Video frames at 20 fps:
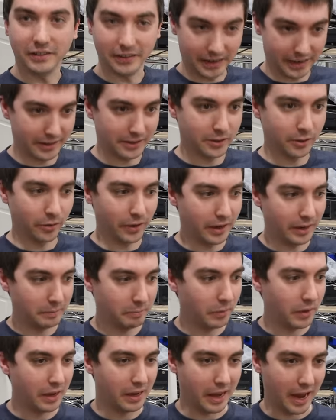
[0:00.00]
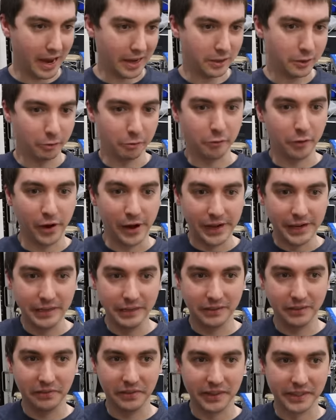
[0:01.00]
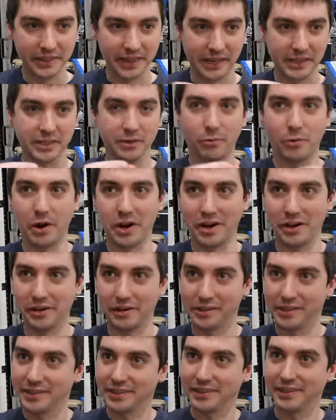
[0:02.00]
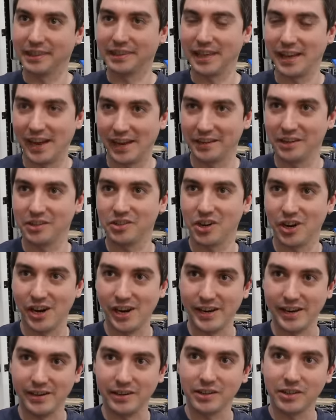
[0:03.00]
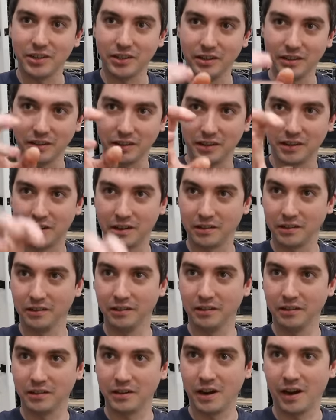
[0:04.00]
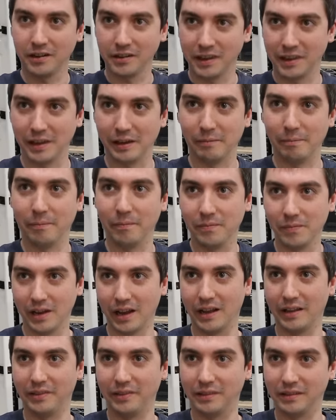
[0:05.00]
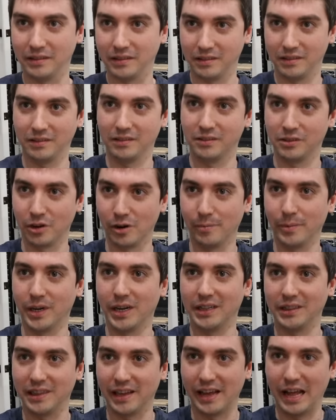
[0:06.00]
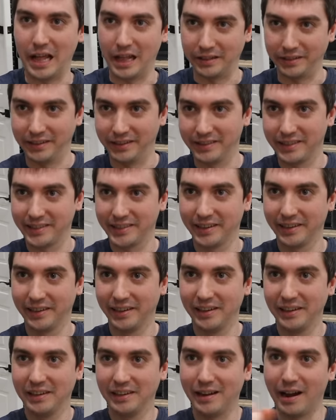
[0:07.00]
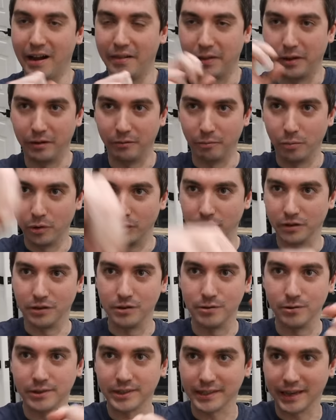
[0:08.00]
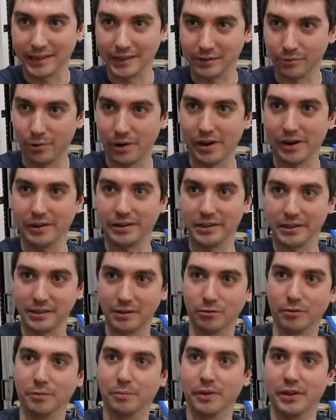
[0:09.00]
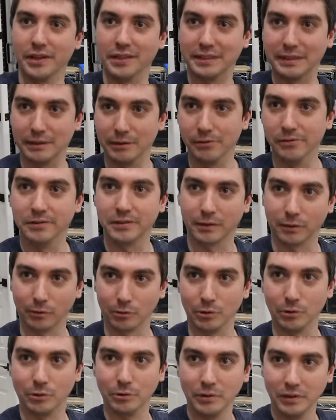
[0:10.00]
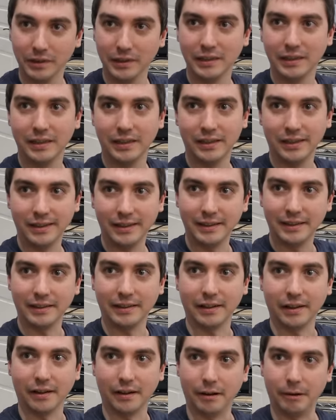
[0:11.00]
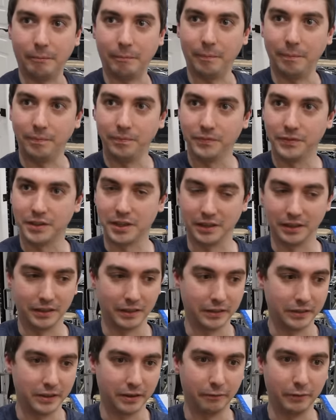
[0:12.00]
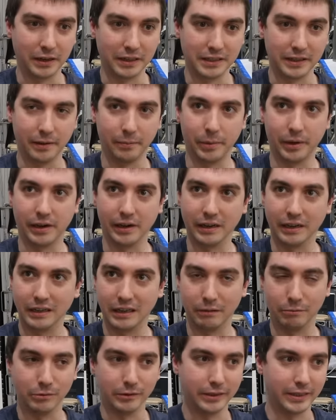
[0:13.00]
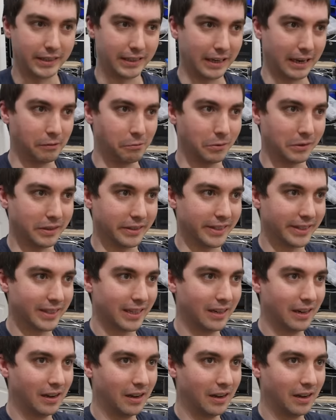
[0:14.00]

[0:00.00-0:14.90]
Yeah. So they they had to find the sense wires that uh-huh. they had to change, uh-huh. cut them, and uh-huh. terminate the ends, uh-huh. and then put new sense wires to replace those through um, to to fix the bug. It was it was.